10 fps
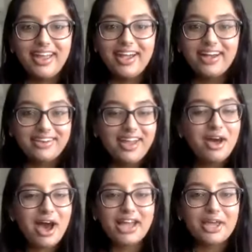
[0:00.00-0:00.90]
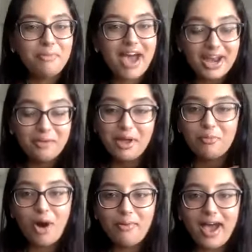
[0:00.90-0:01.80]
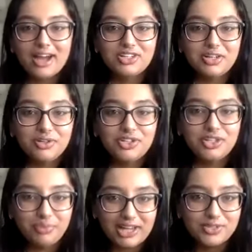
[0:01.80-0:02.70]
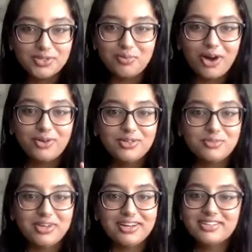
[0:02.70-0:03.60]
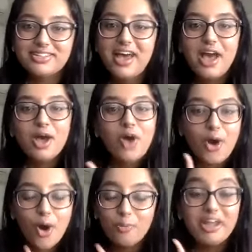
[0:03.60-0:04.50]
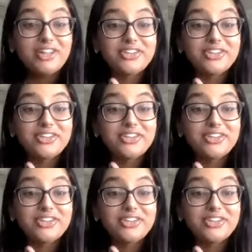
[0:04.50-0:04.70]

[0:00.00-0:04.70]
And I get mad at my mom actually when she buys those bottles, because homemade